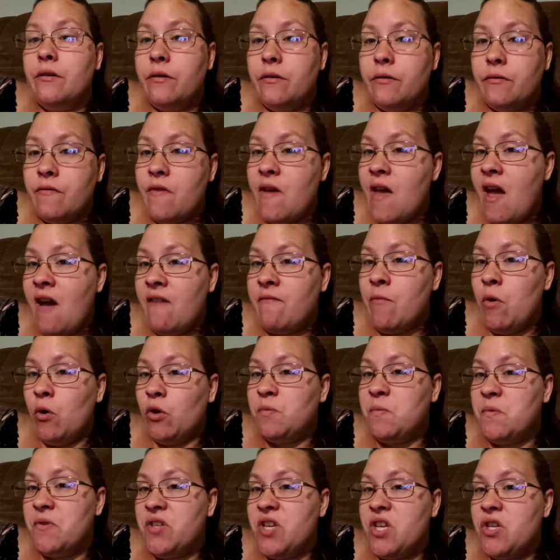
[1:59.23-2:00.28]
They have
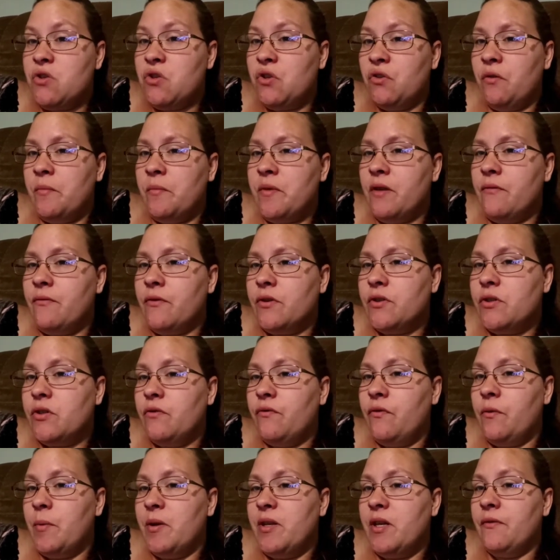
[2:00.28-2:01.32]
multiple teachers from a different
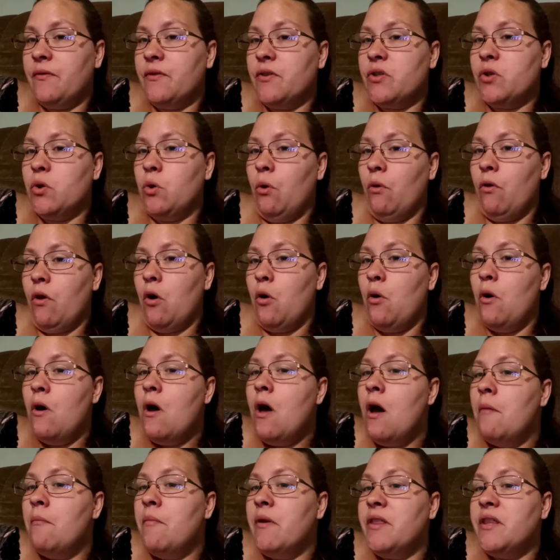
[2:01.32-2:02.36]
school though,
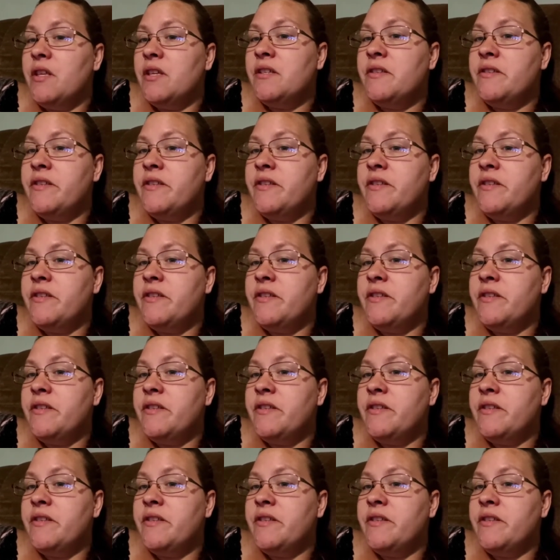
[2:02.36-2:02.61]
but this